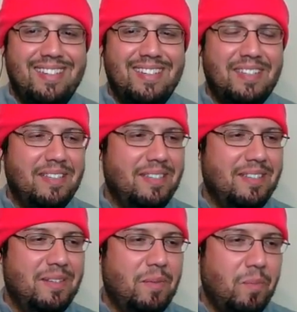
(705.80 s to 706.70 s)

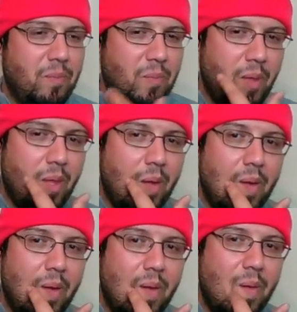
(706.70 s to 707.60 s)

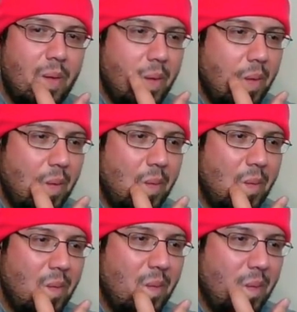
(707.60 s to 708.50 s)

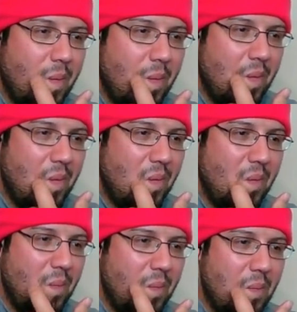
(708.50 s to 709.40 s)

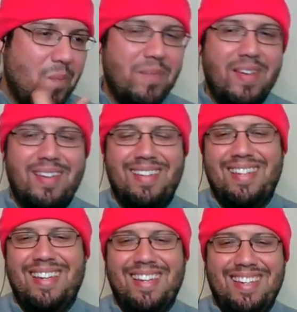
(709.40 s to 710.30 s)

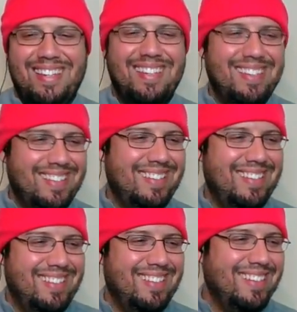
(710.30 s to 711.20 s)

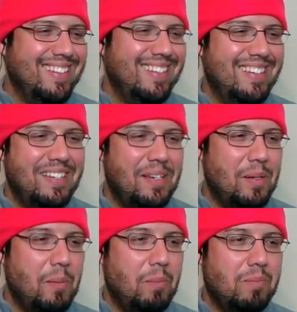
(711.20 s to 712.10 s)

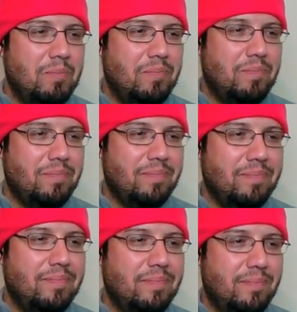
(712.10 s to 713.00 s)

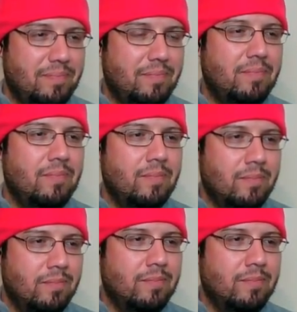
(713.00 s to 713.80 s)
[no speech]